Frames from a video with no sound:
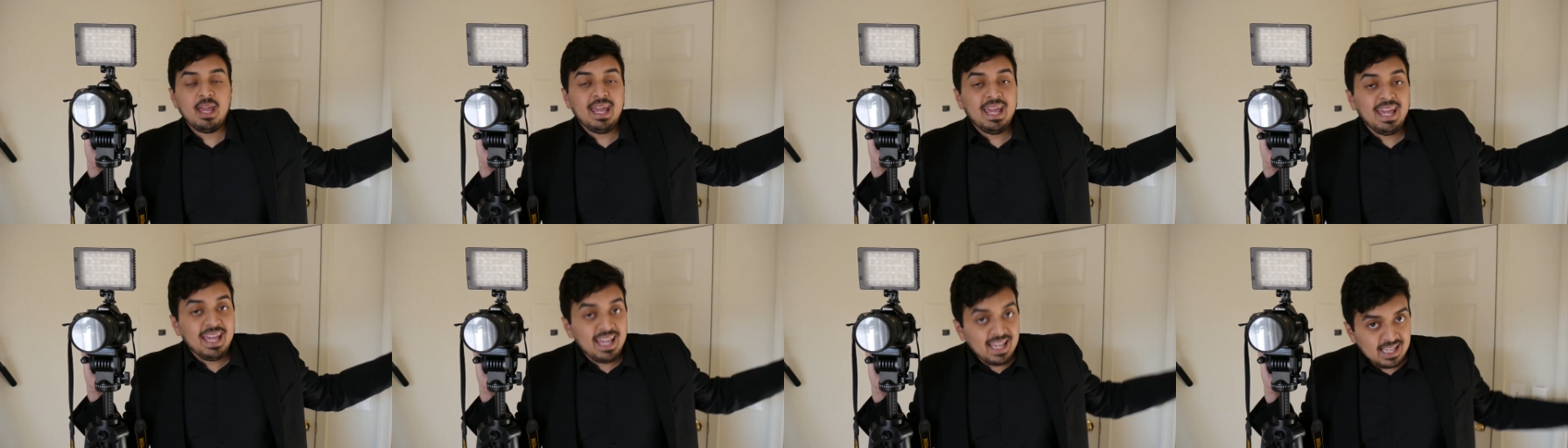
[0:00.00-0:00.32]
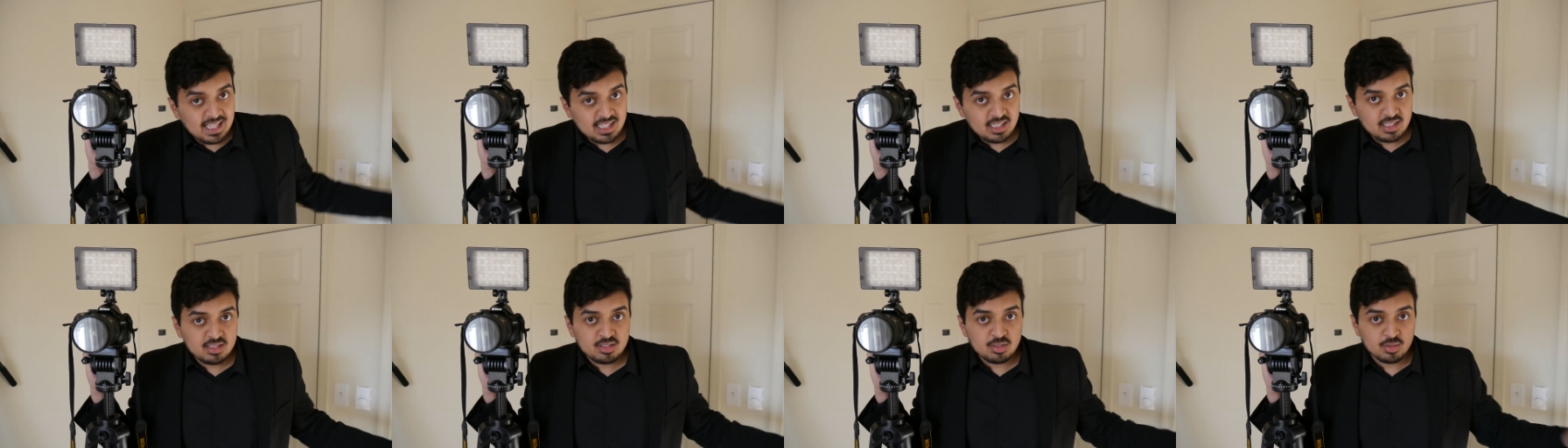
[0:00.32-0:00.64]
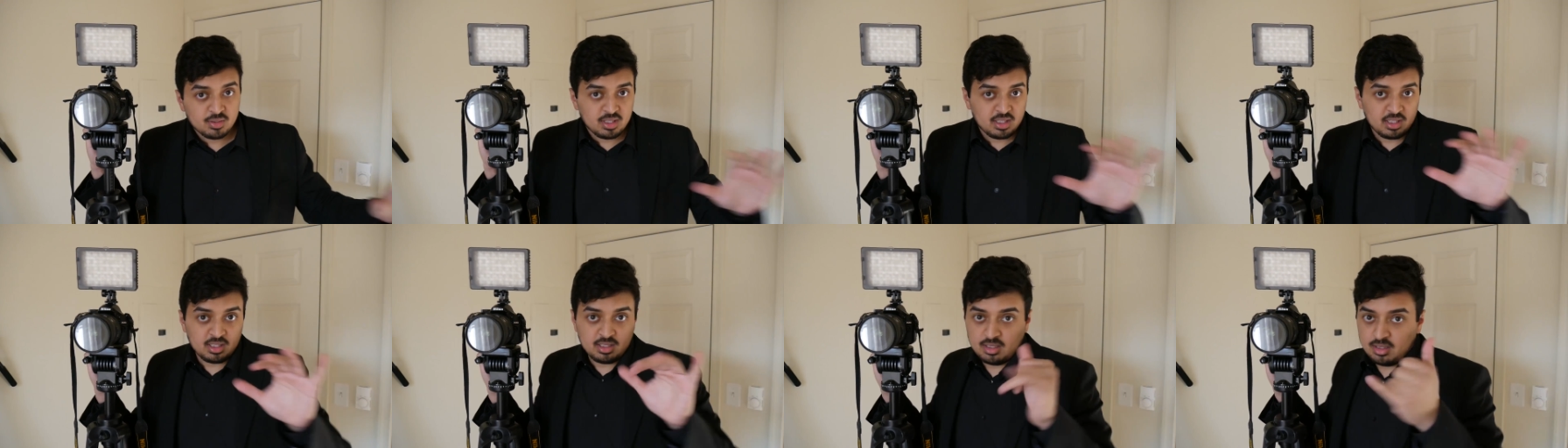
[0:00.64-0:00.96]
And
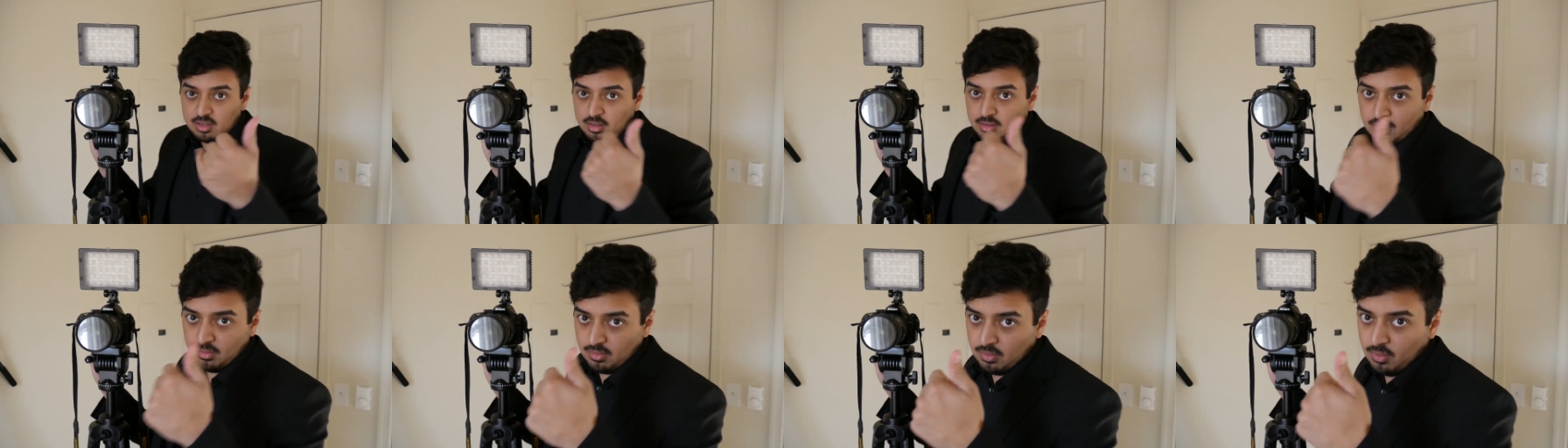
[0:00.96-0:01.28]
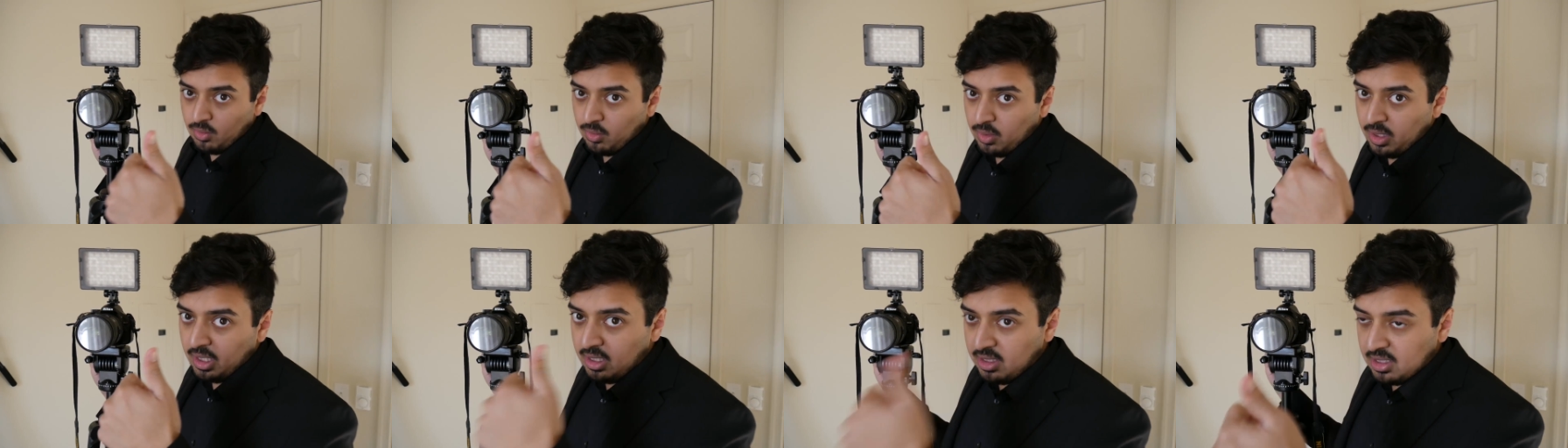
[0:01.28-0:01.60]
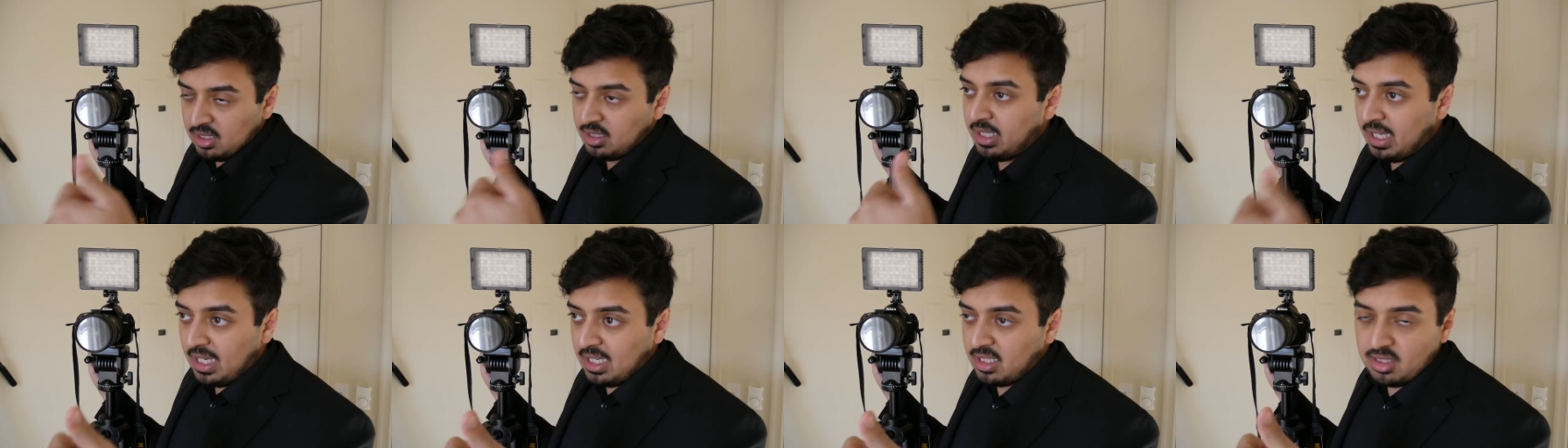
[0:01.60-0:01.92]
so during
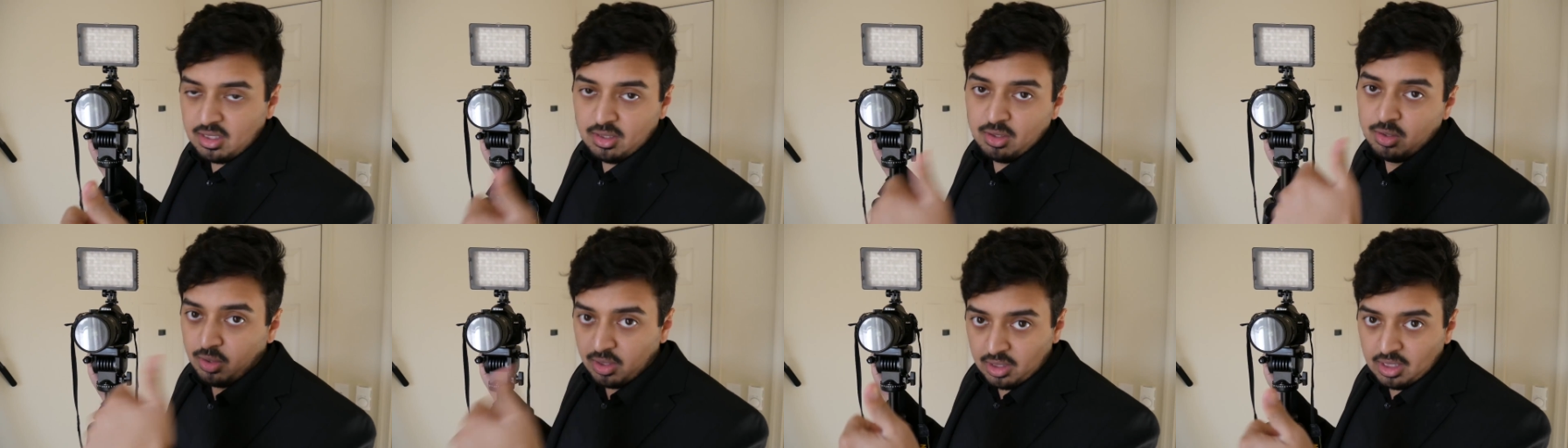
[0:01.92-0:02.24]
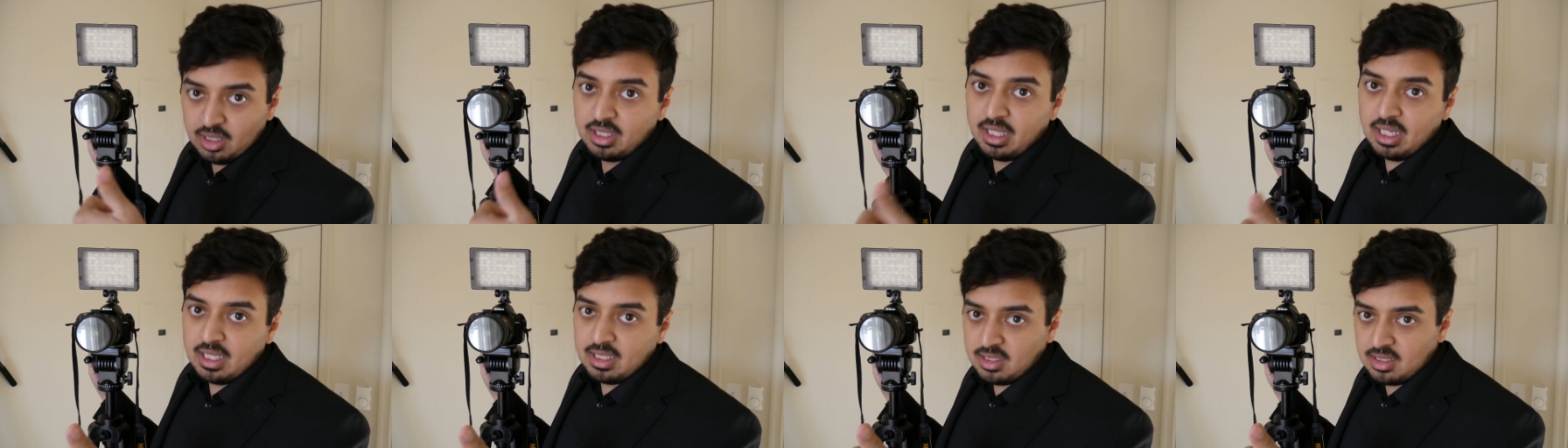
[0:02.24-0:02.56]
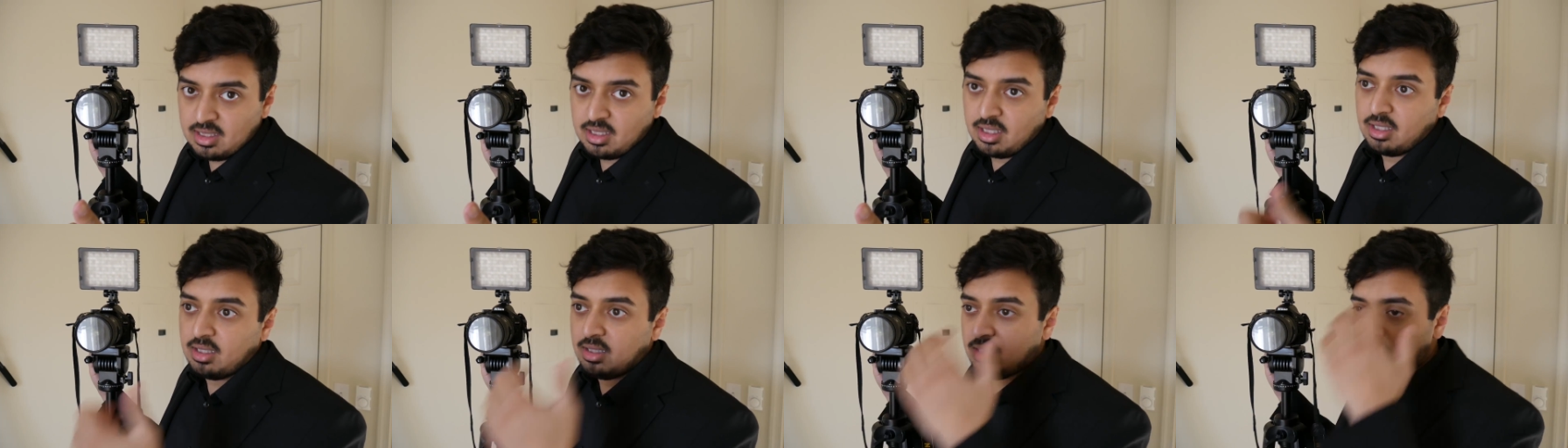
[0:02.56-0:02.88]
the dance
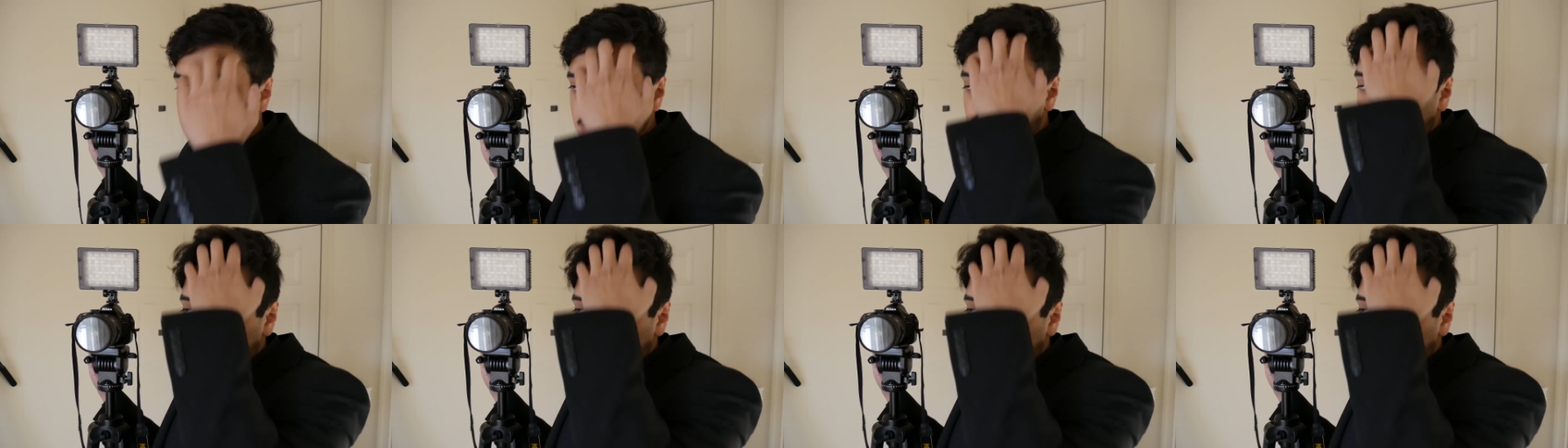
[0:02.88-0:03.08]
scenes,